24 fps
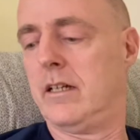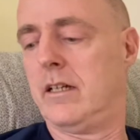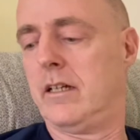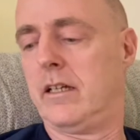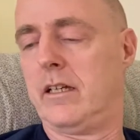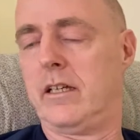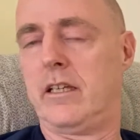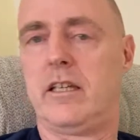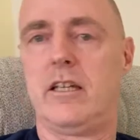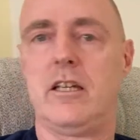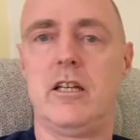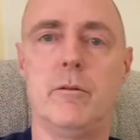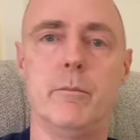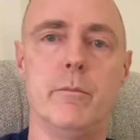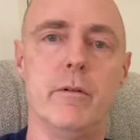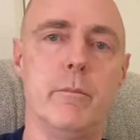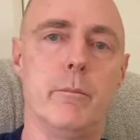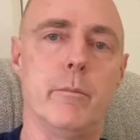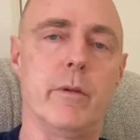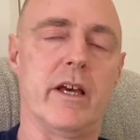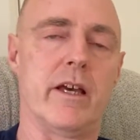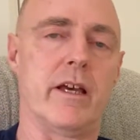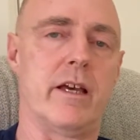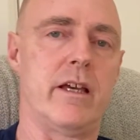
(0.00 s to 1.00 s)
Human
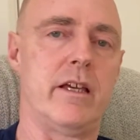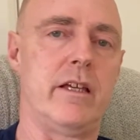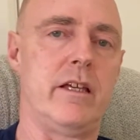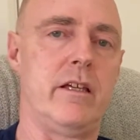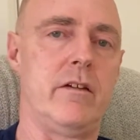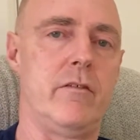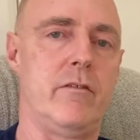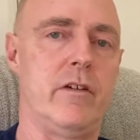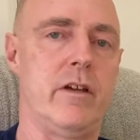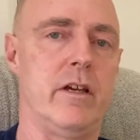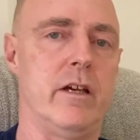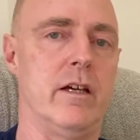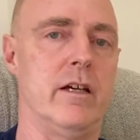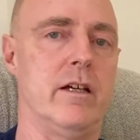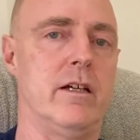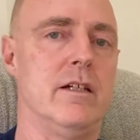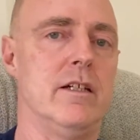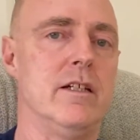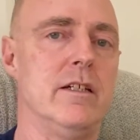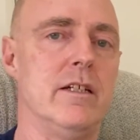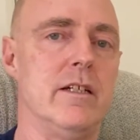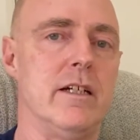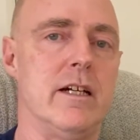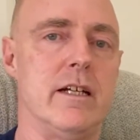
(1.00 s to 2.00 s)
Behavior.
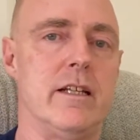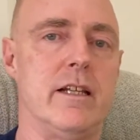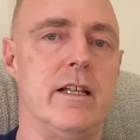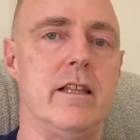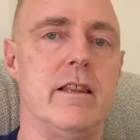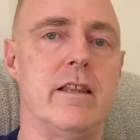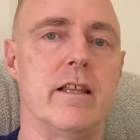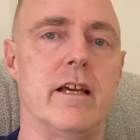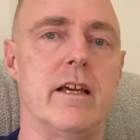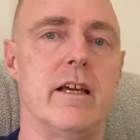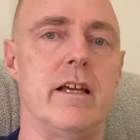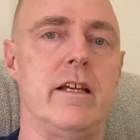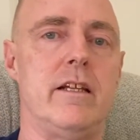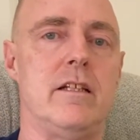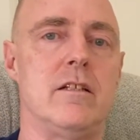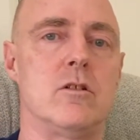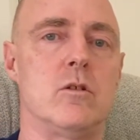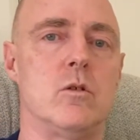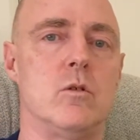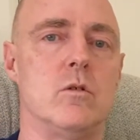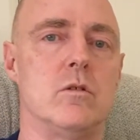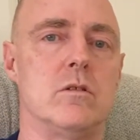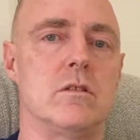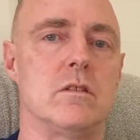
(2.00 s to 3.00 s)
And in that, he
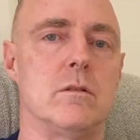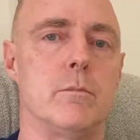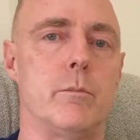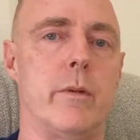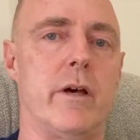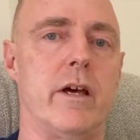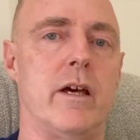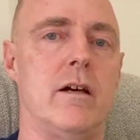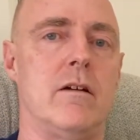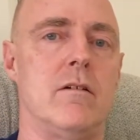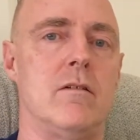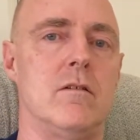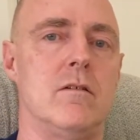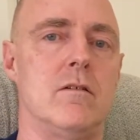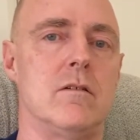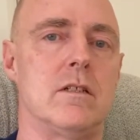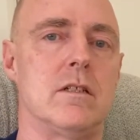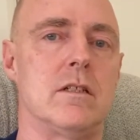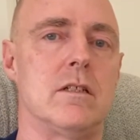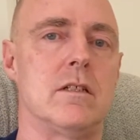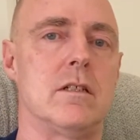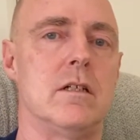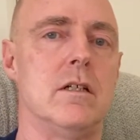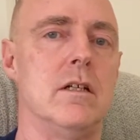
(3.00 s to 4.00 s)
talks
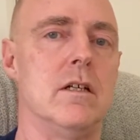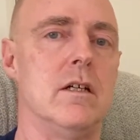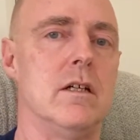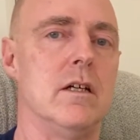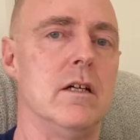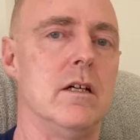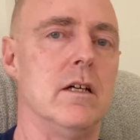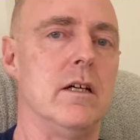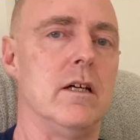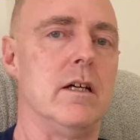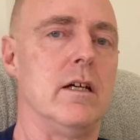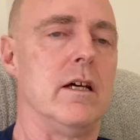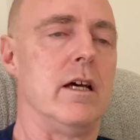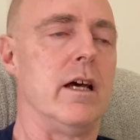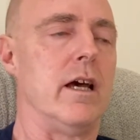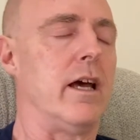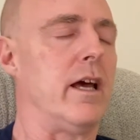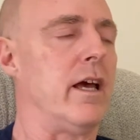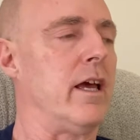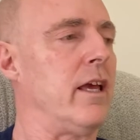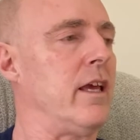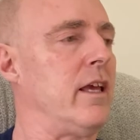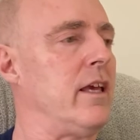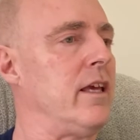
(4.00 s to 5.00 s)
about
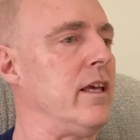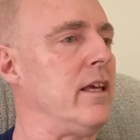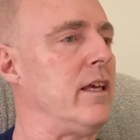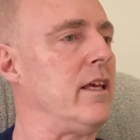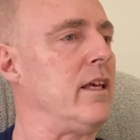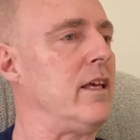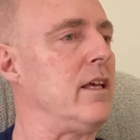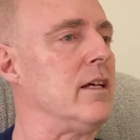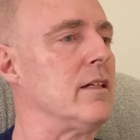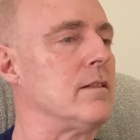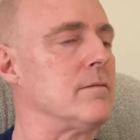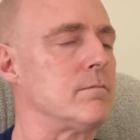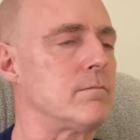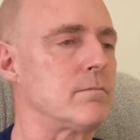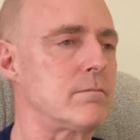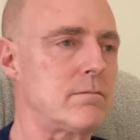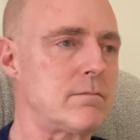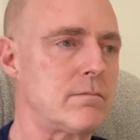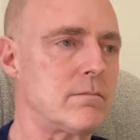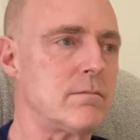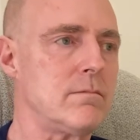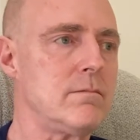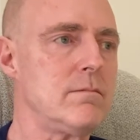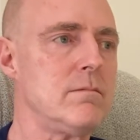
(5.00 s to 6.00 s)
a
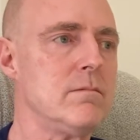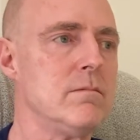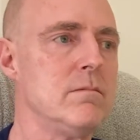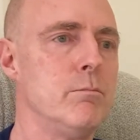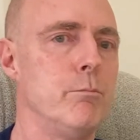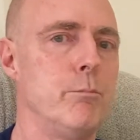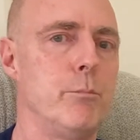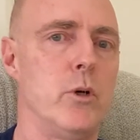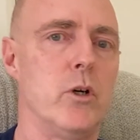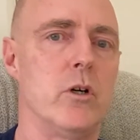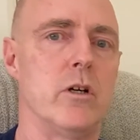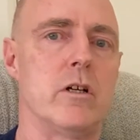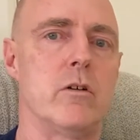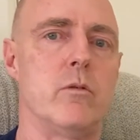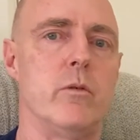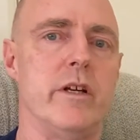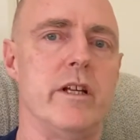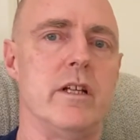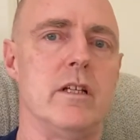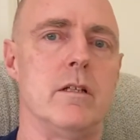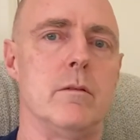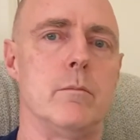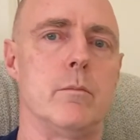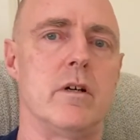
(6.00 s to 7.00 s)
book
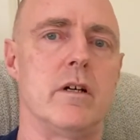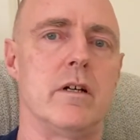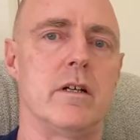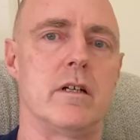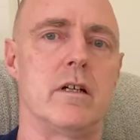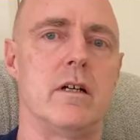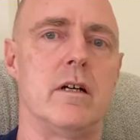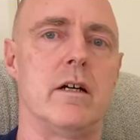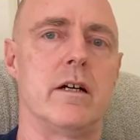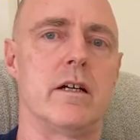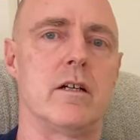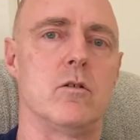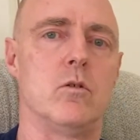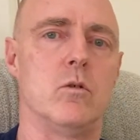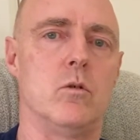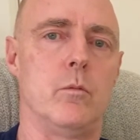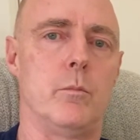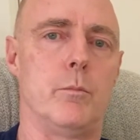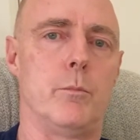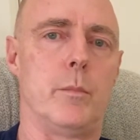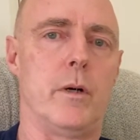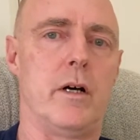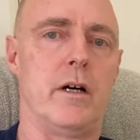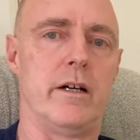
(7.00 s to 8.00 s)
written by a guy
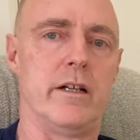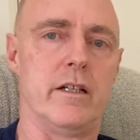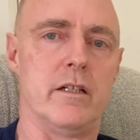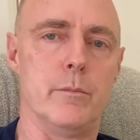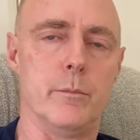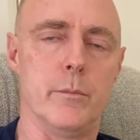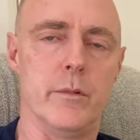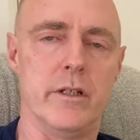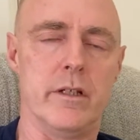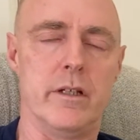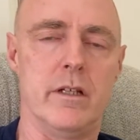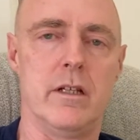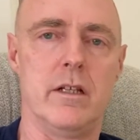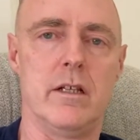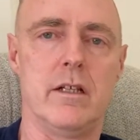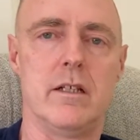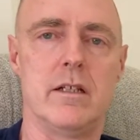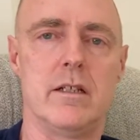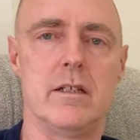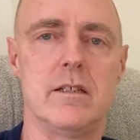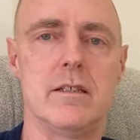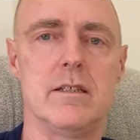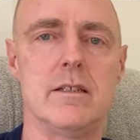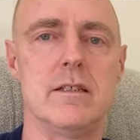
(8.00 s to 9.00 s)
called Biderman.
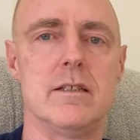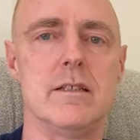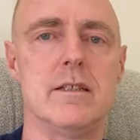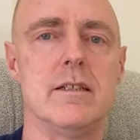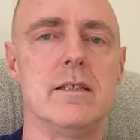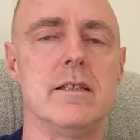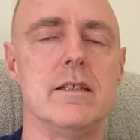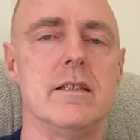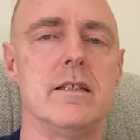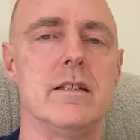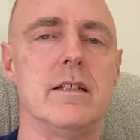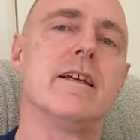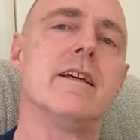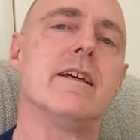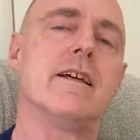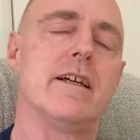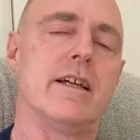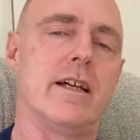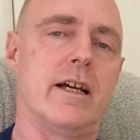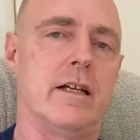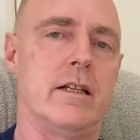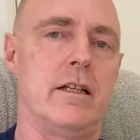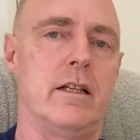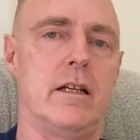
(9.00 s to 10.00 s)

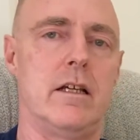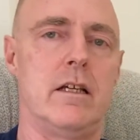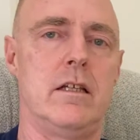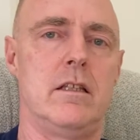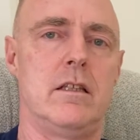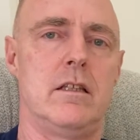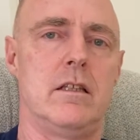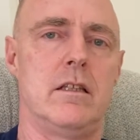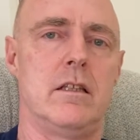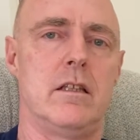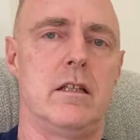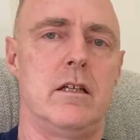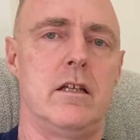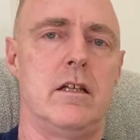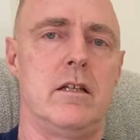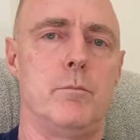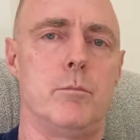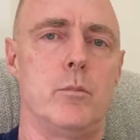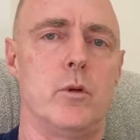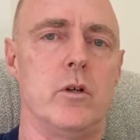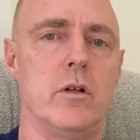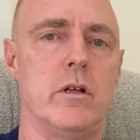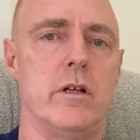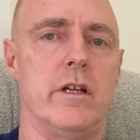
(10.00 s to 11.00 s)
And in the
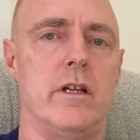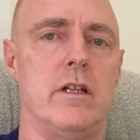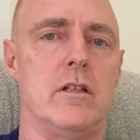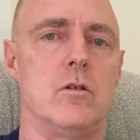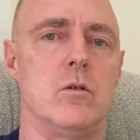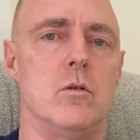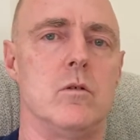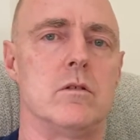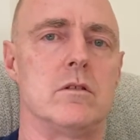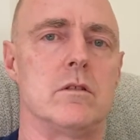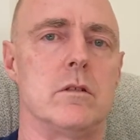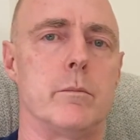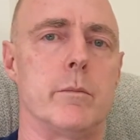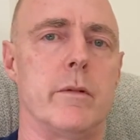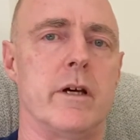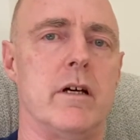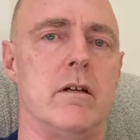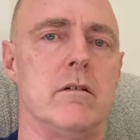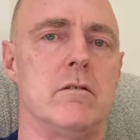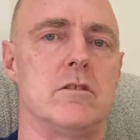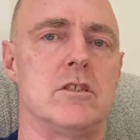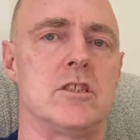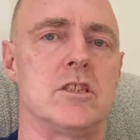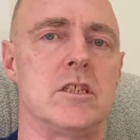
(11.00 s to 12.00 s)
book, he talks
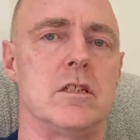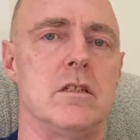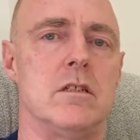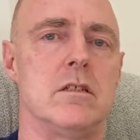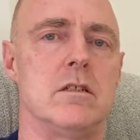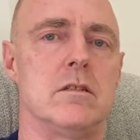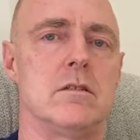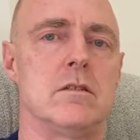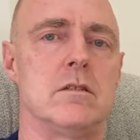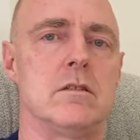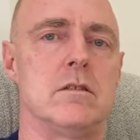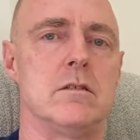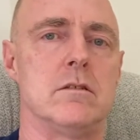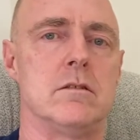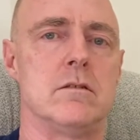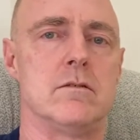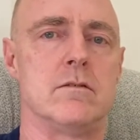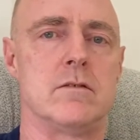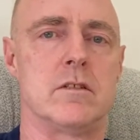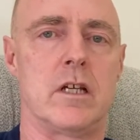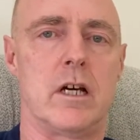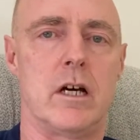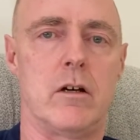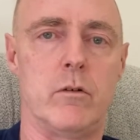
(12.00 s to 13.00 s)
about charts
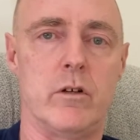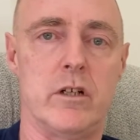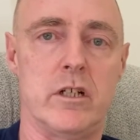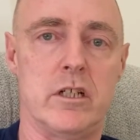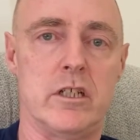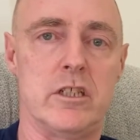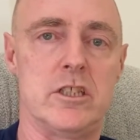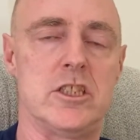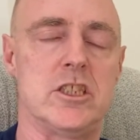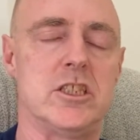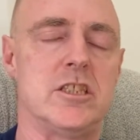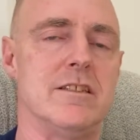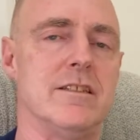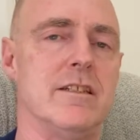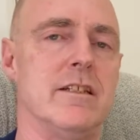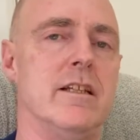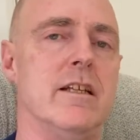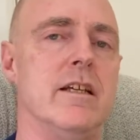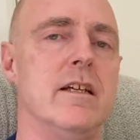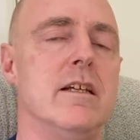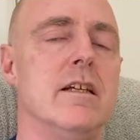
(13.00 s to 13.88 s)
of coercion.